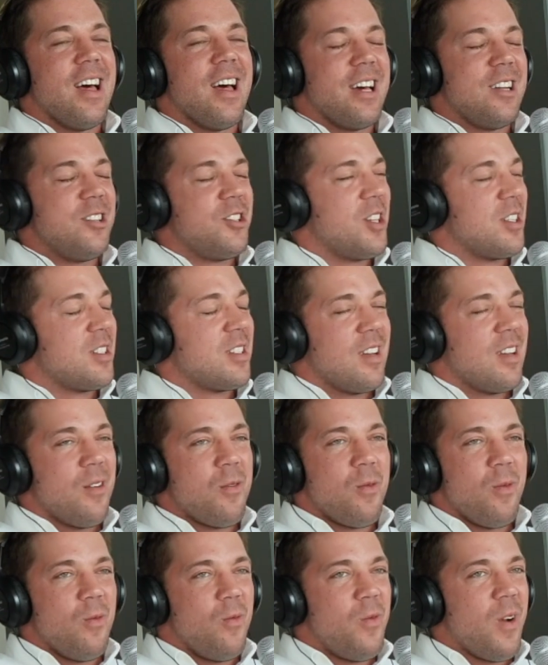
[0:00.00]
It is just
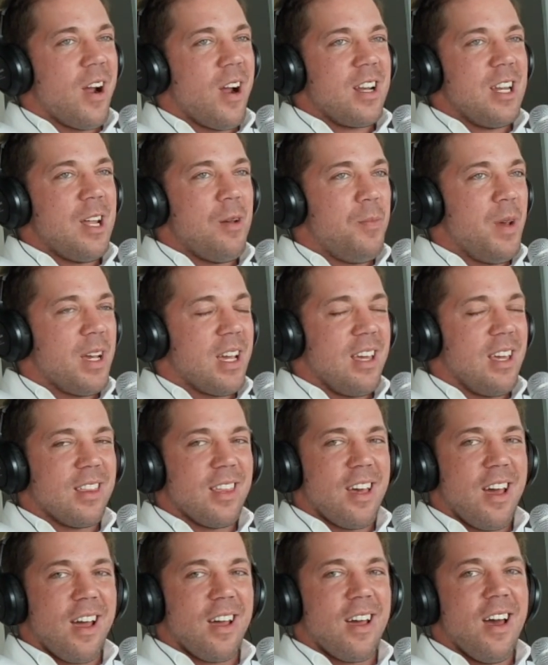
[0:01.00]
a very nitpicky
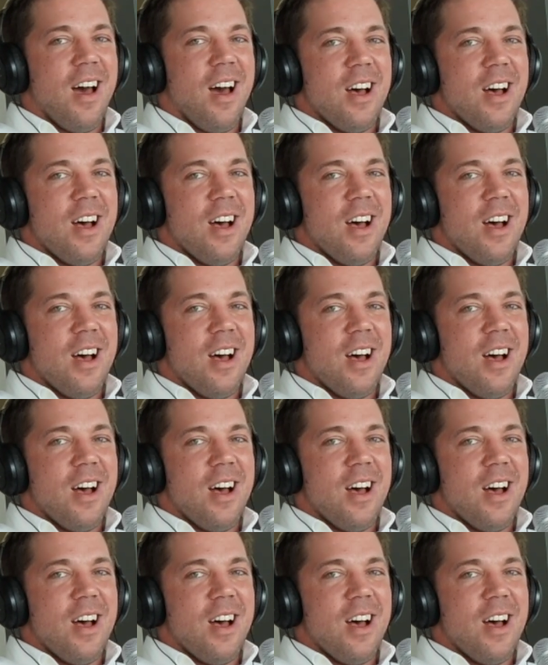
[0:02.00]
thing.